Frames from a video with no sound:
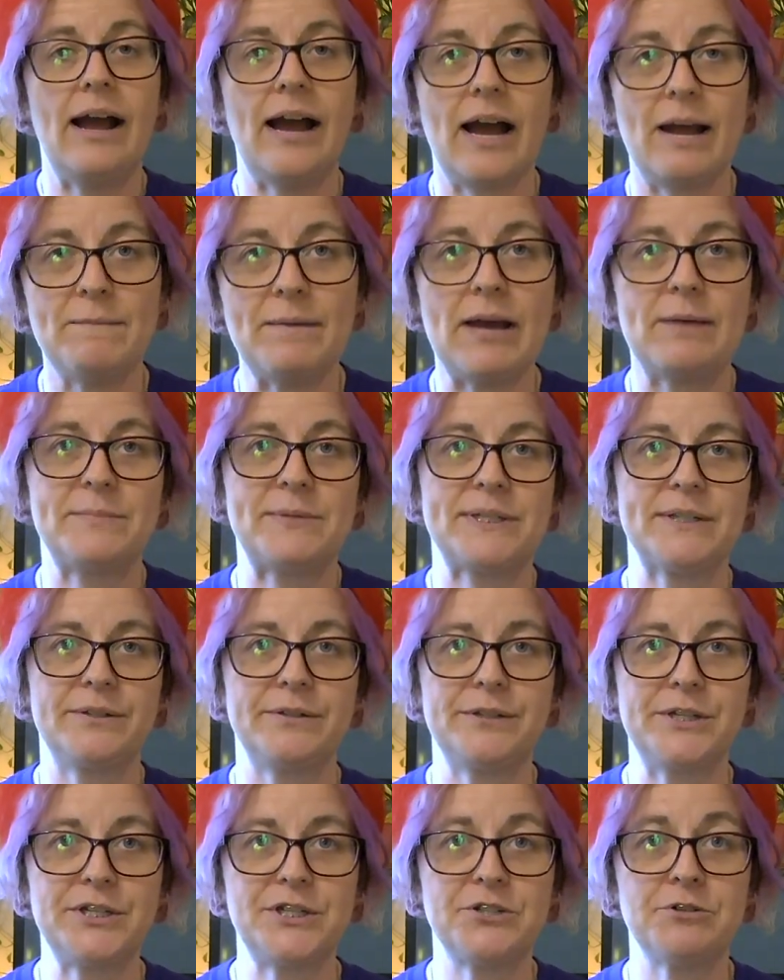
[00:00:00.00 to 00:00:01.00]
I'm
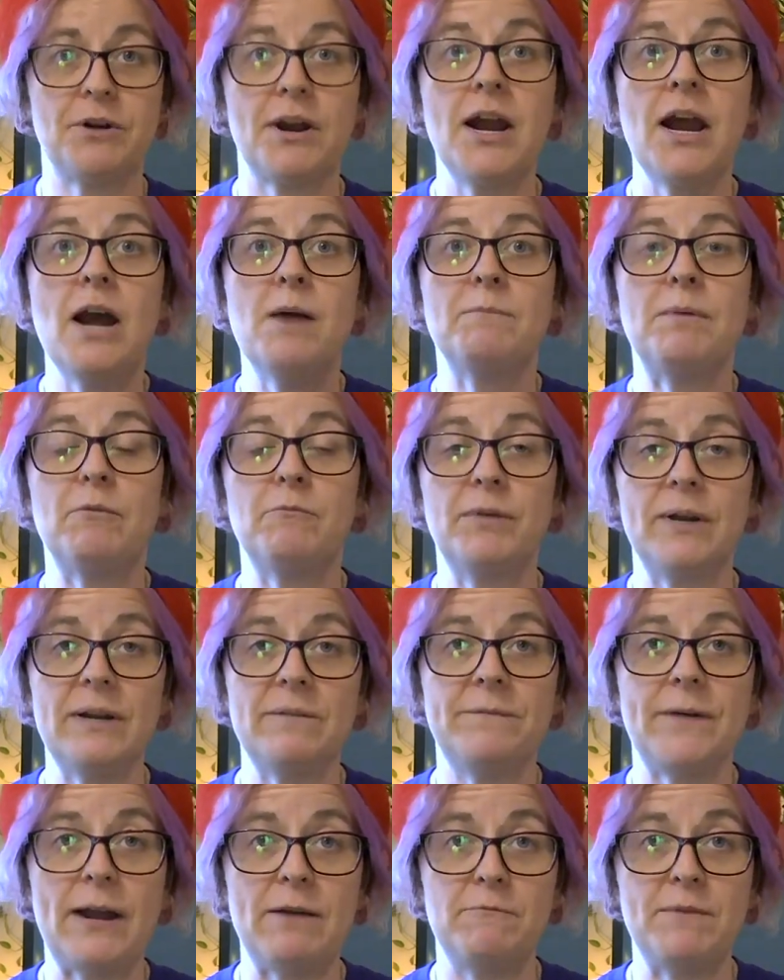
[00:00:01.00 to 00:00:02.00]
absolutely sure. But what
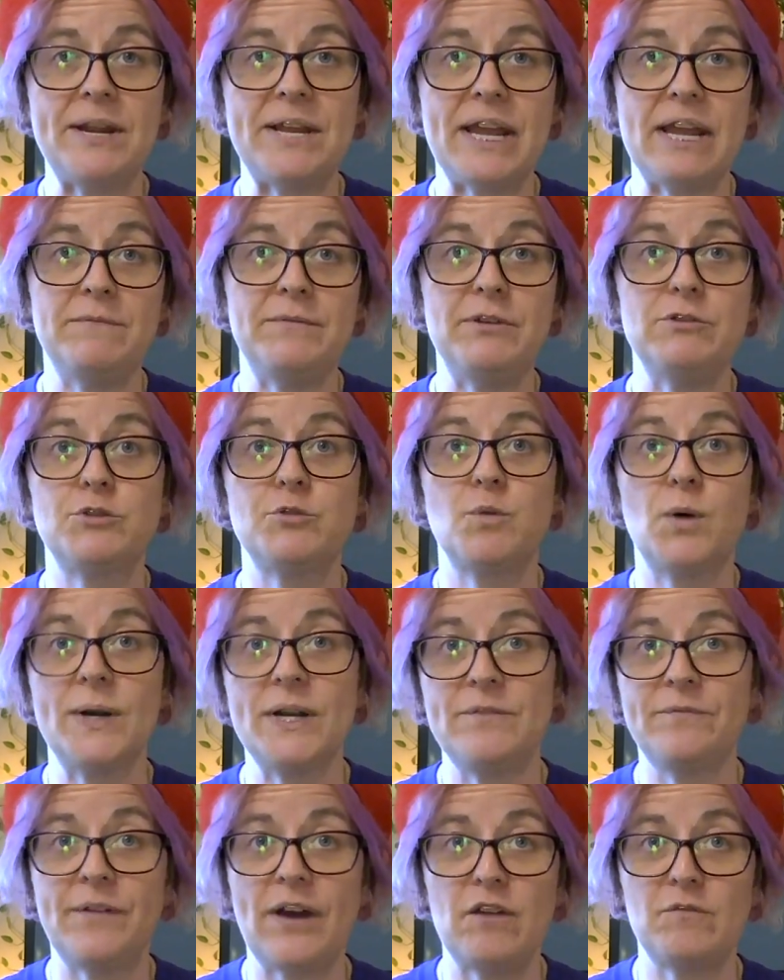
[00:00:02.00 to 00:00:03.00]
if I, we gave you
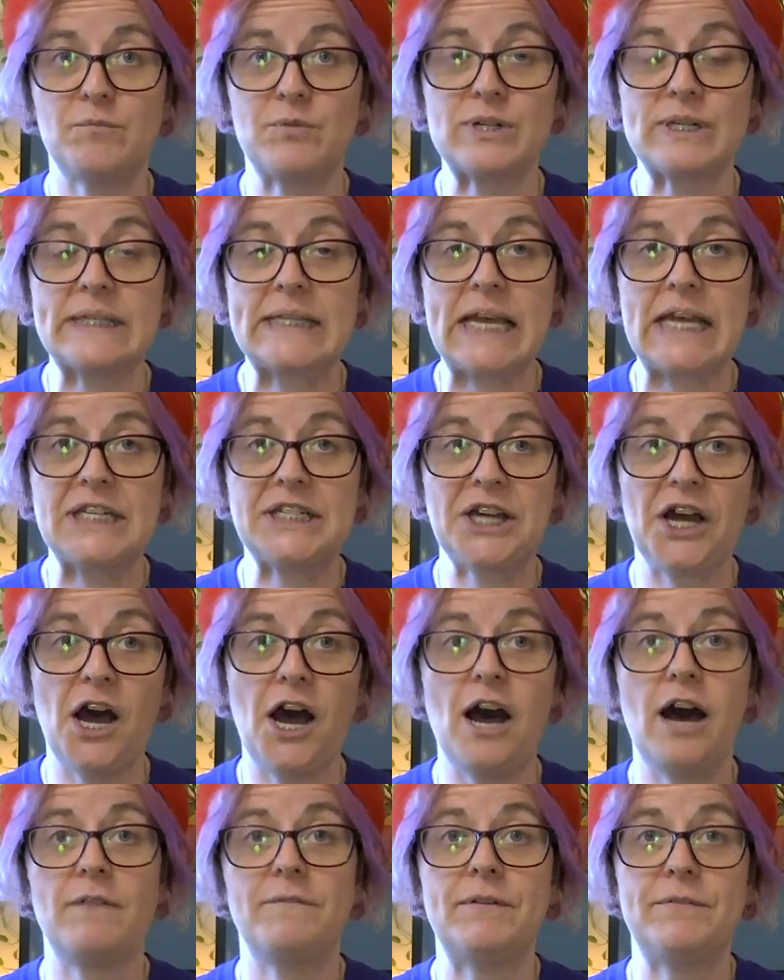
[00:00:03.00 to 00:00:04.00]
25%
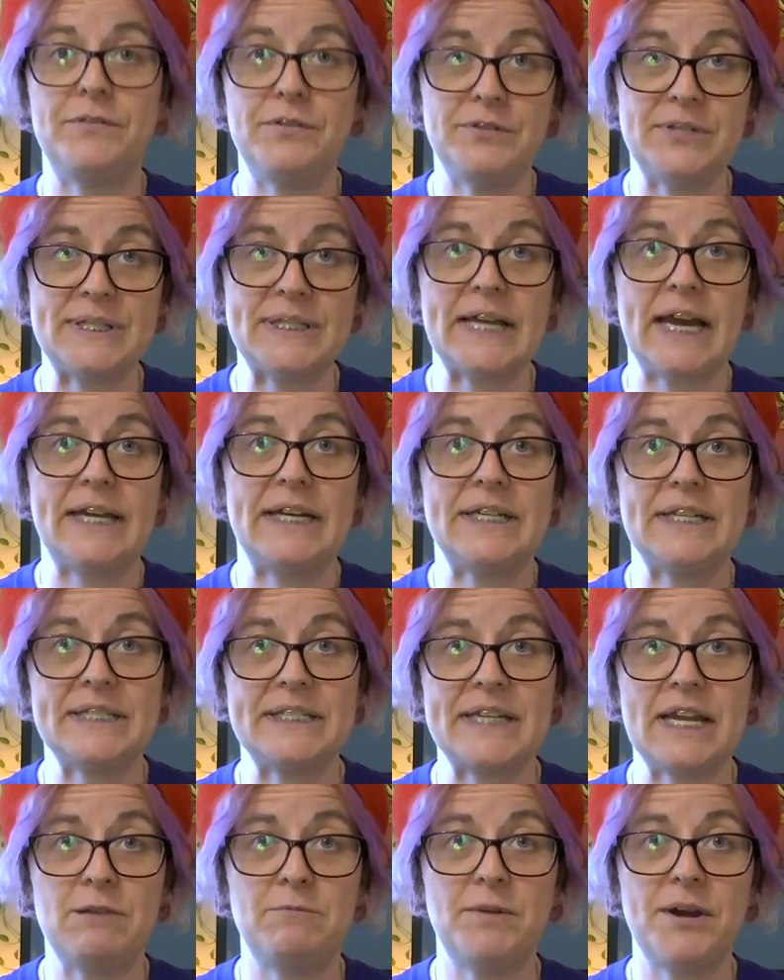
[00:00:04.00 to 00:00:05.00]
off if you decided to
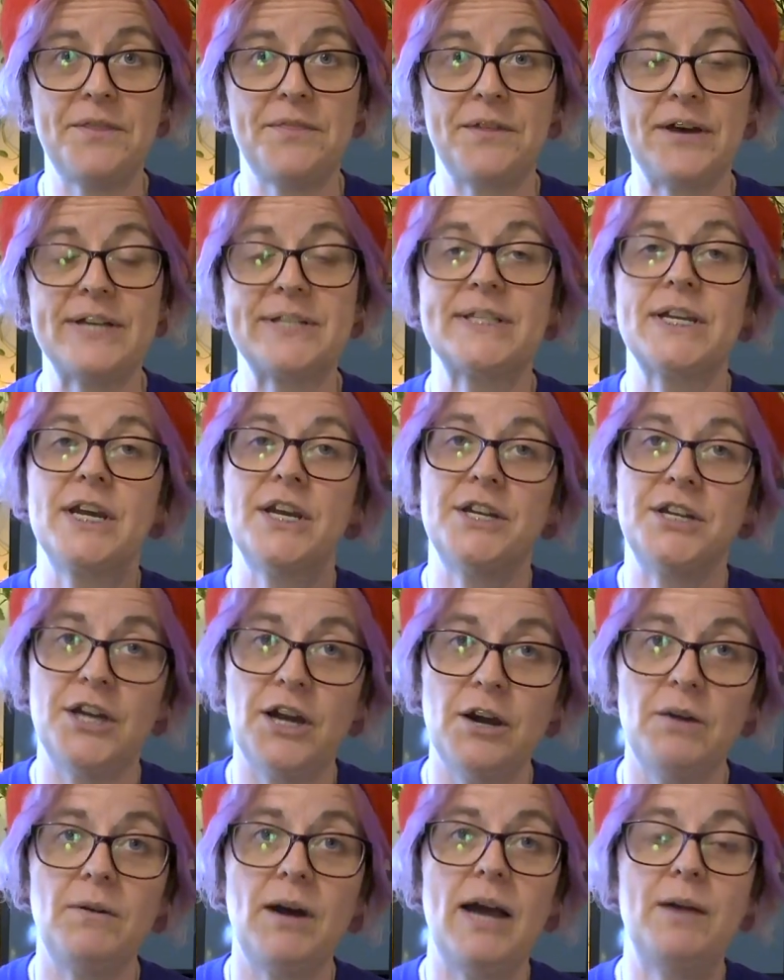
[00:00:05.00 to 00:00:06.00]
stay with us?
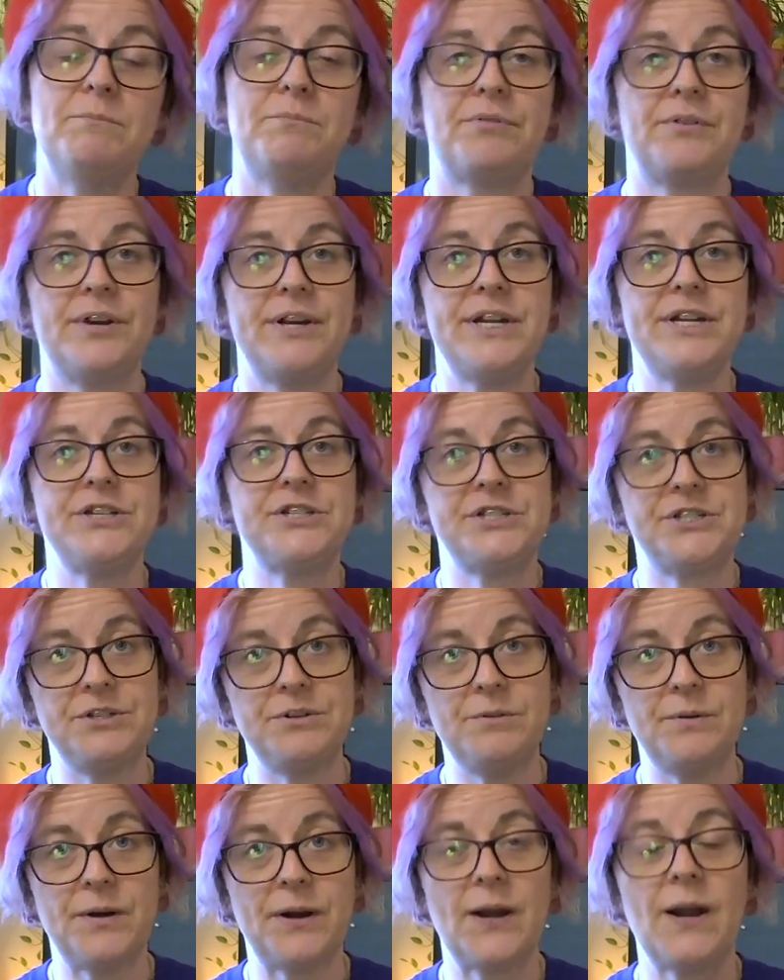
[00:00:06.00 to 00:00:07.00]
No, I'm pretty
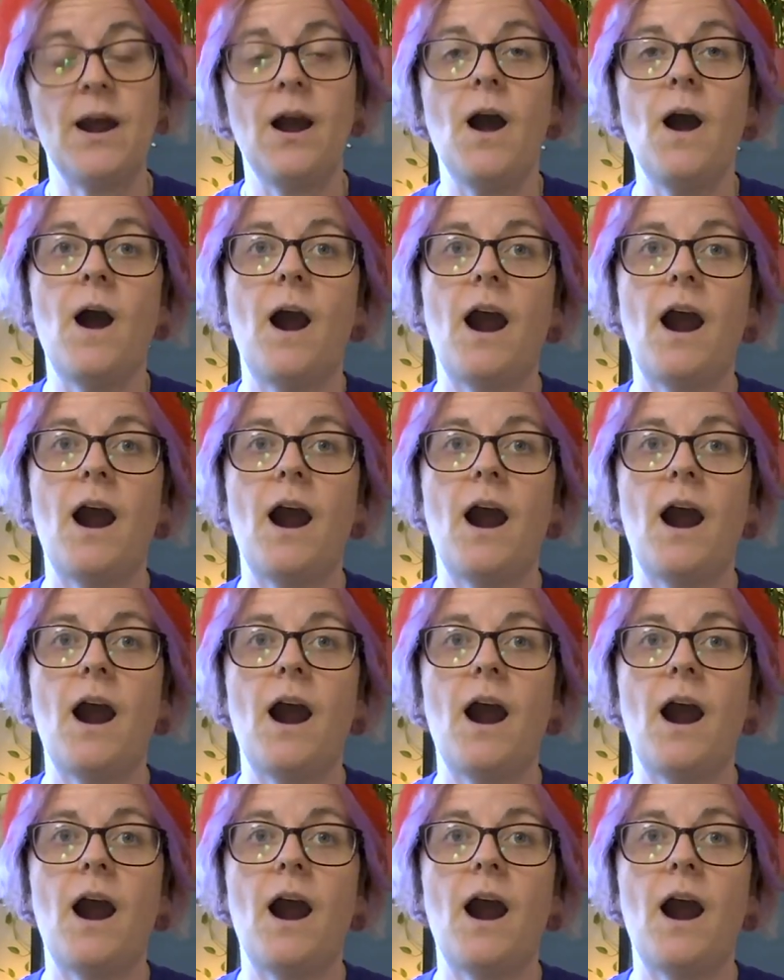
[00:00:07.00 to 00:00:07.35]
sure.